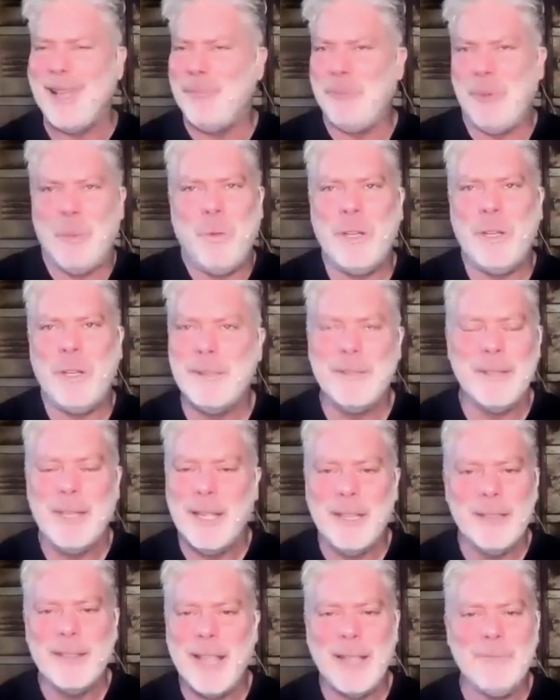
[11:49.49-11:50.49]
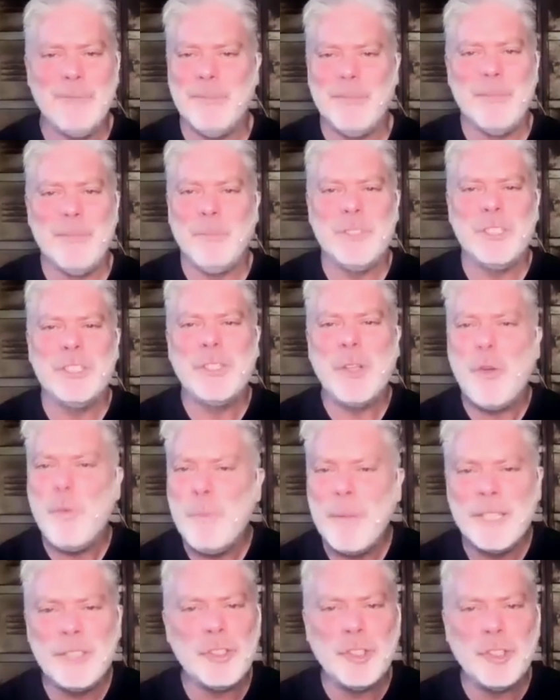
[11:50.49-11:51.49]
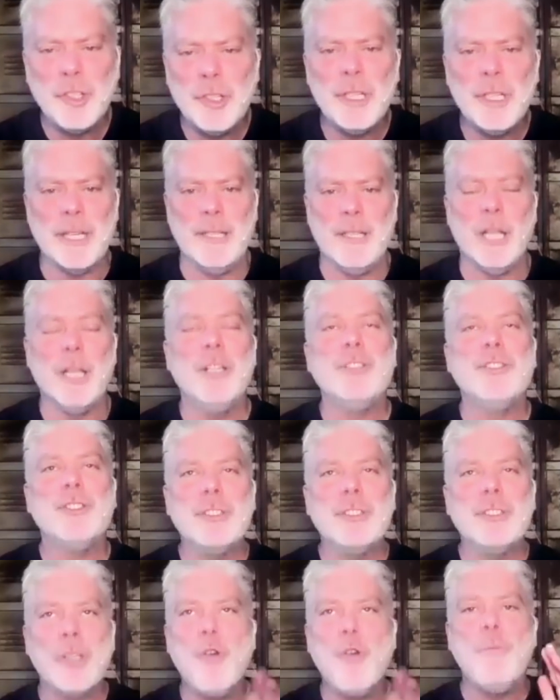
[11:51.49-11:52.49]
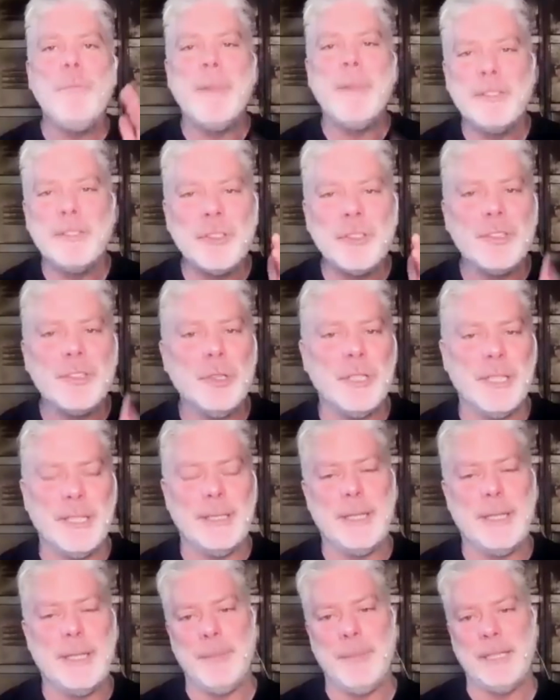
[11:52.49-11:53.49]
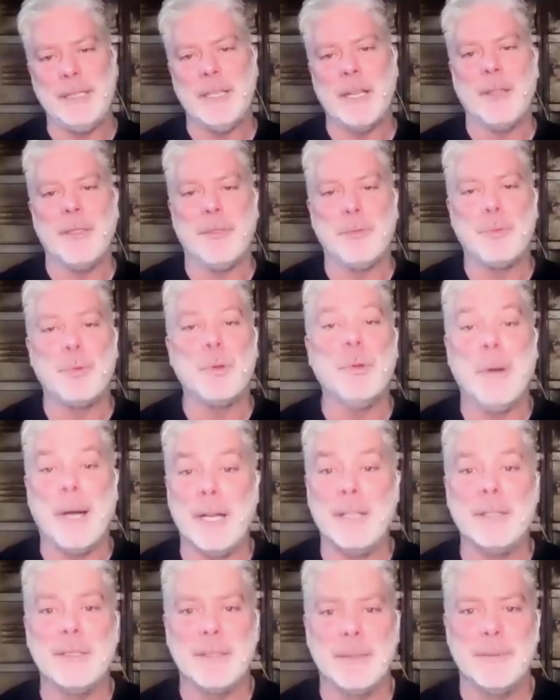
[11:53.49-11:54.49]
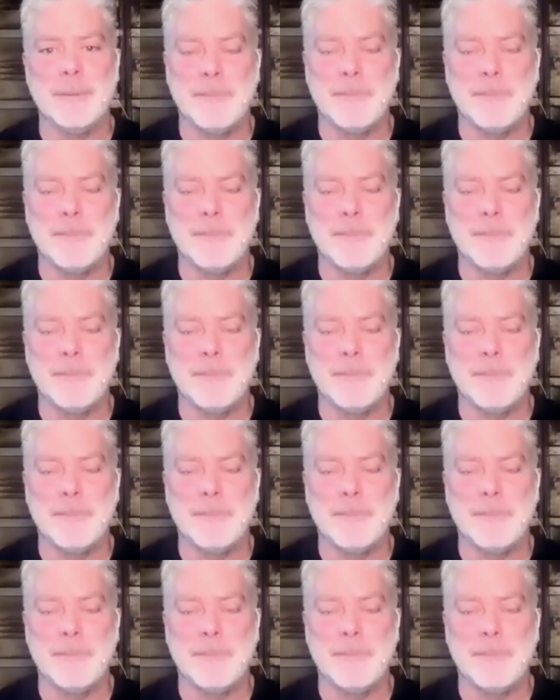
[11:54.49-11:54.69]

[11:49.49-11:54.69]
what so much good, so much good can be done through us.